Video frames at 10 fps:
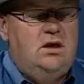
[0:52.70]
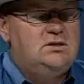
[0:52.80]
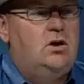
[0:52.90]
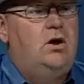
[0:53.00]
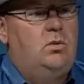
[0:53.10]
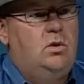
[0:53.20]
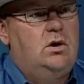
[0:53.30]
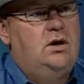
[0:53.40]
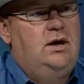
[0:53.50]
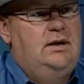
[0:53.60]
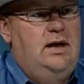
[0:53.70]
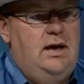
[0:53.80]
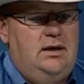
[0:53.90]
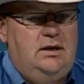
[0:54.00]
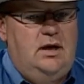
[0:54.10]
It's a lot of work, and
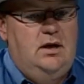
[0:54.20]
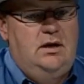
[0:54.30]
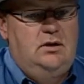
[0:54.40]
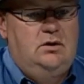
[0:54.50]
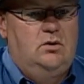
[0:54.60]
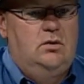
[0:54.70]
you know.